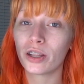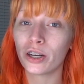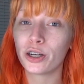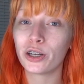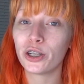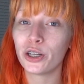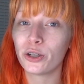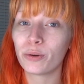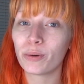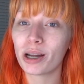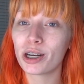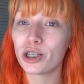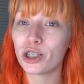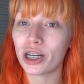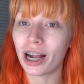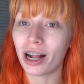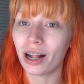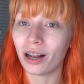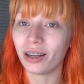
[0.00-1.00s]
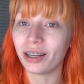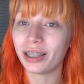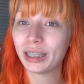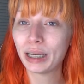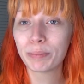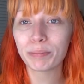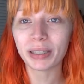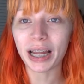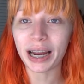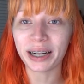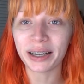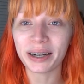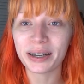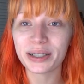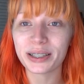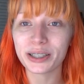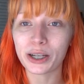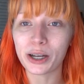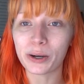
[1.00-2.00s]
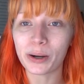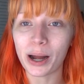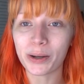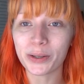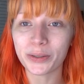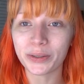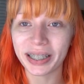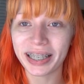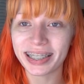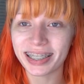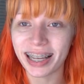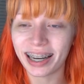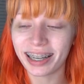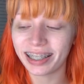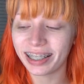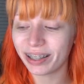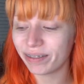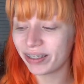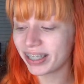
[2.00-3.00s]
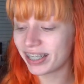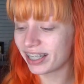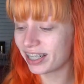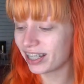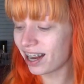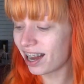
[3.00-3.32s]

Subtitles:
are their new gel lip liners, so I was really excited to give these a